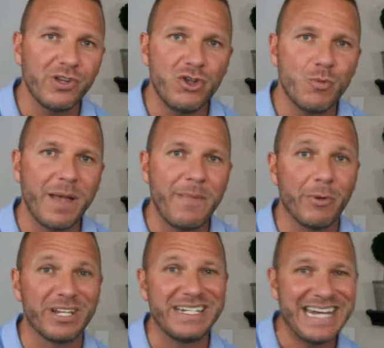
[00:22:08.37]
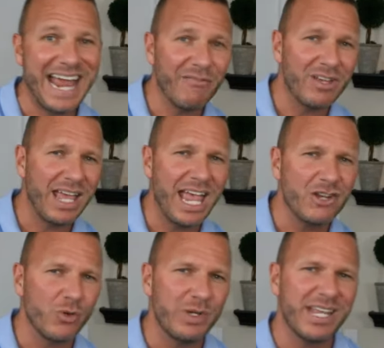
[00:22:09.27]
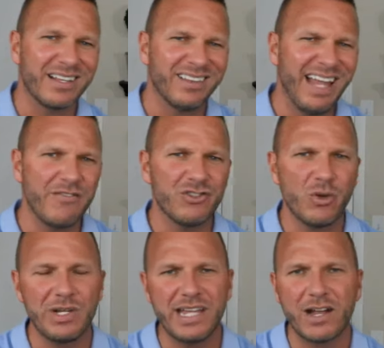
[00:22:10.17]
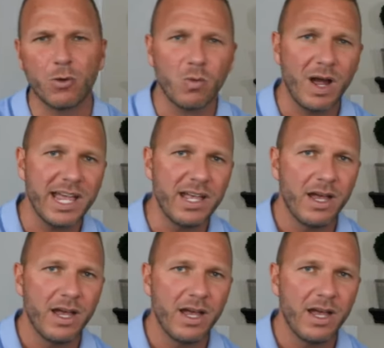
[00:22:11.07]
You might be able to navigate. Should we take a left? Should we take a right?